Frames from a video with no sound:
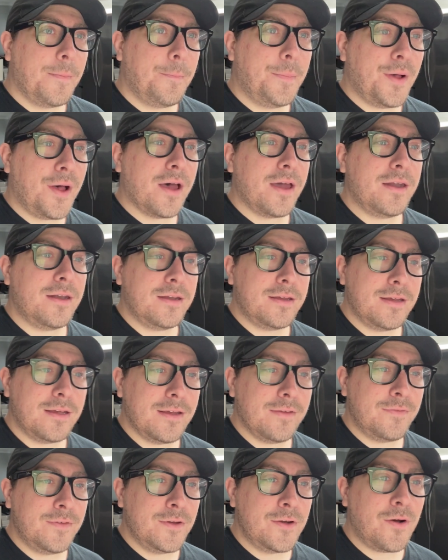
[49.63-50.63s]
But
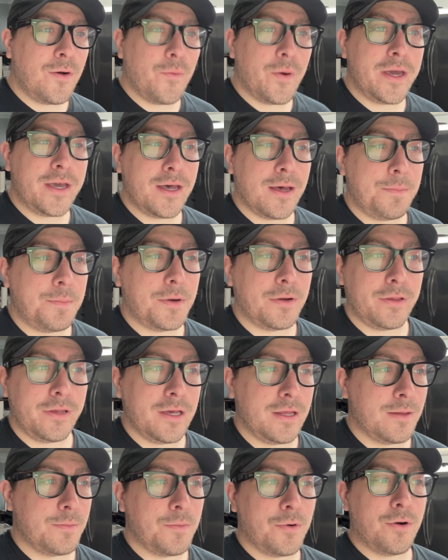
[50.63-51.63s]
if you don't wake up early
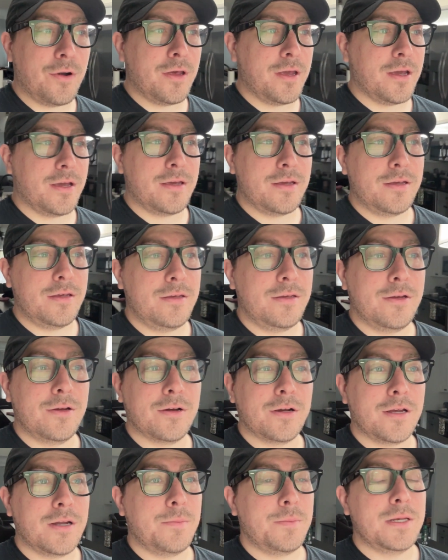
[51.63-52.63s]
in the morning,
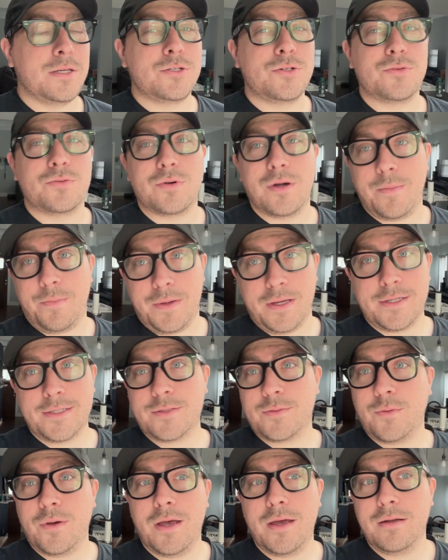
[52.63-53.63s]
you're gonna be dripping
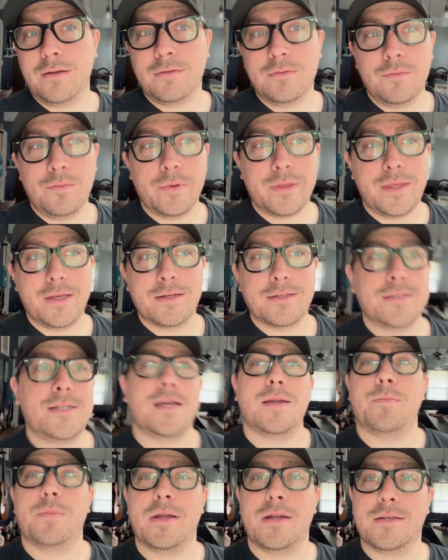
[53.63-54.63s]
sweat within
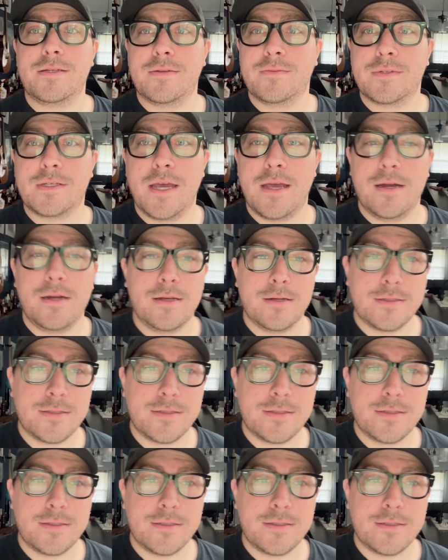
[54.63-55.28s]
10 minutes of skating.